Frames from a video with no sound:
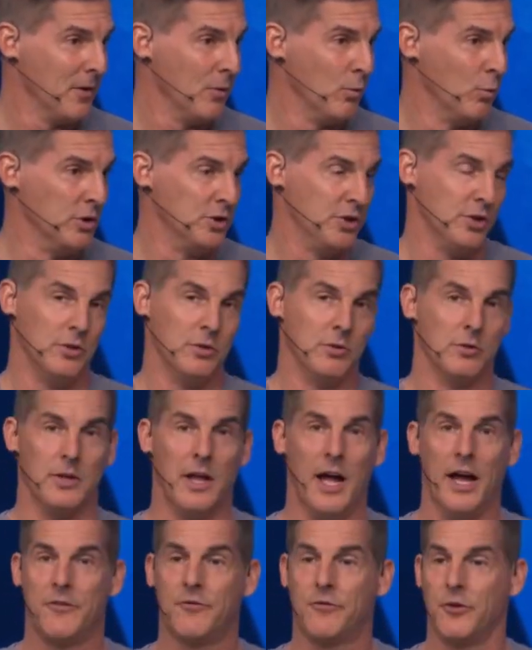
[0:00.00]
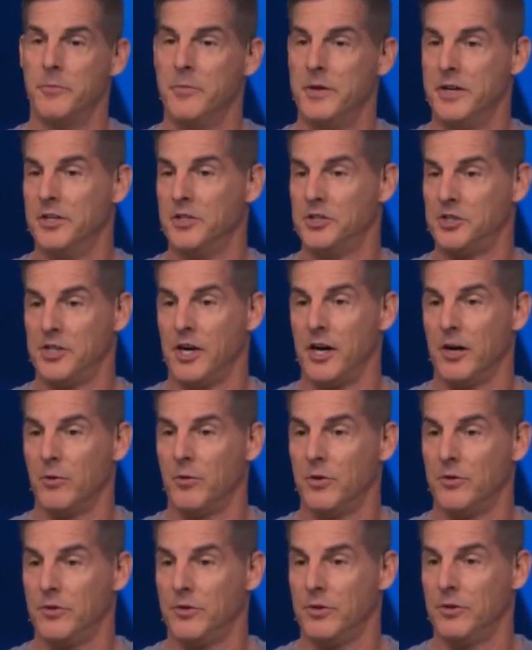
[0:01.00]
Would you like for me to share
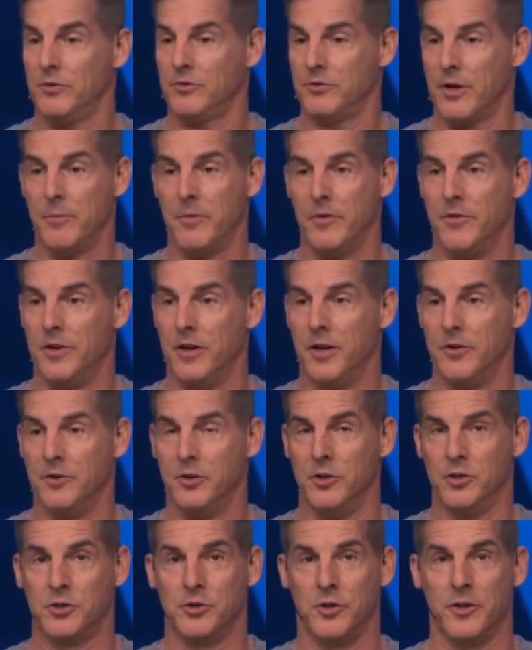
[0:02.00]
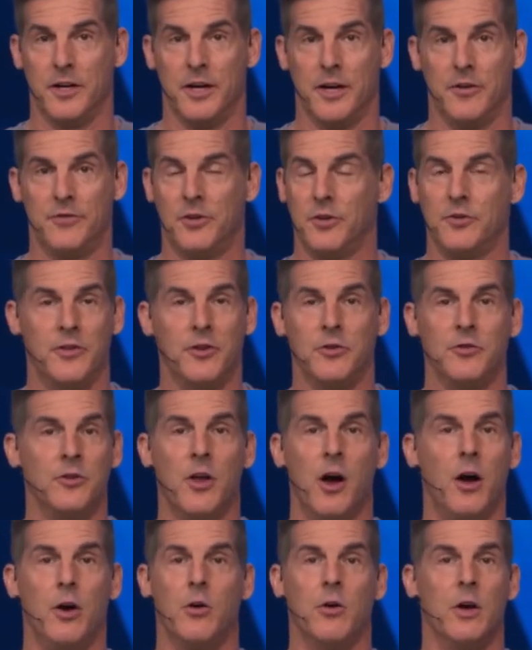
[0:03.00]
with you some of the unusual gifts? There, there's
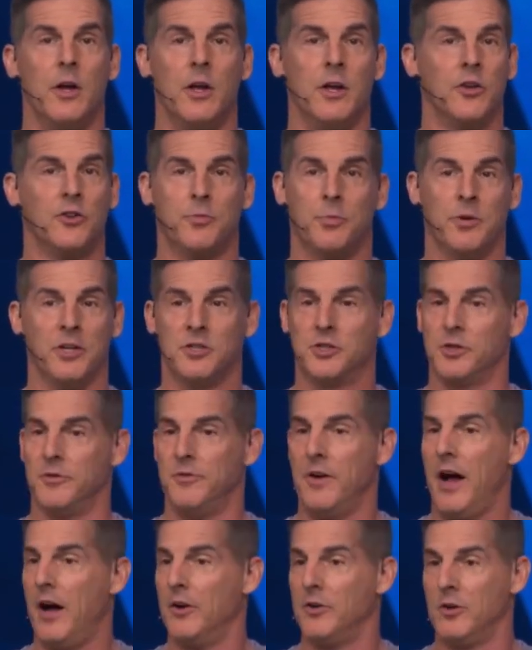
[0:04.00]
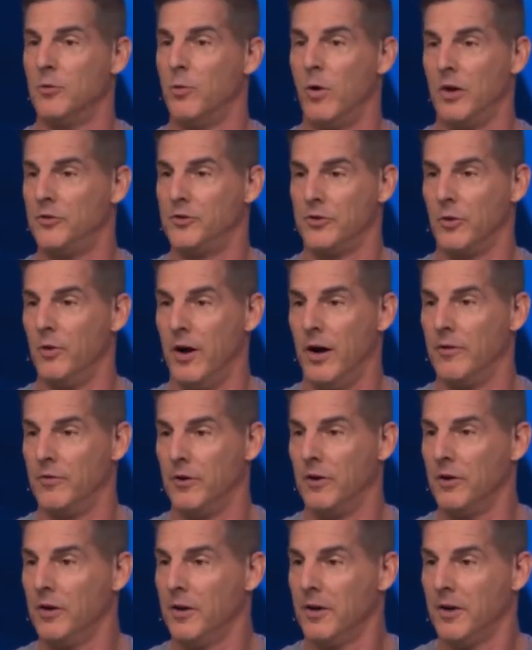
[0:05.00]
no spiritual value
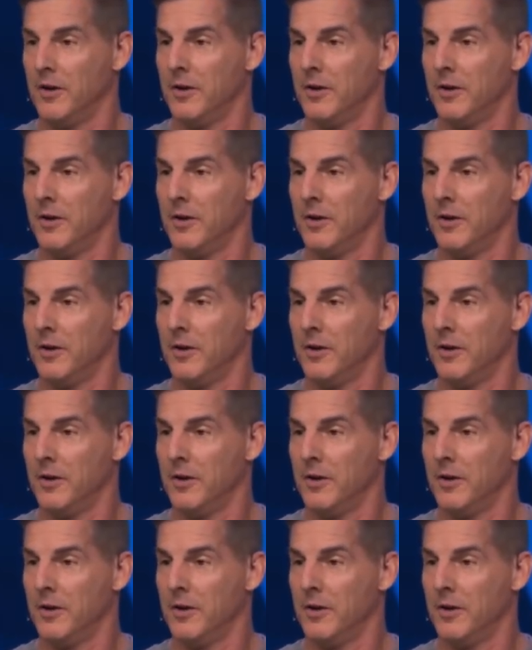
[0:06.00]
whatsoever.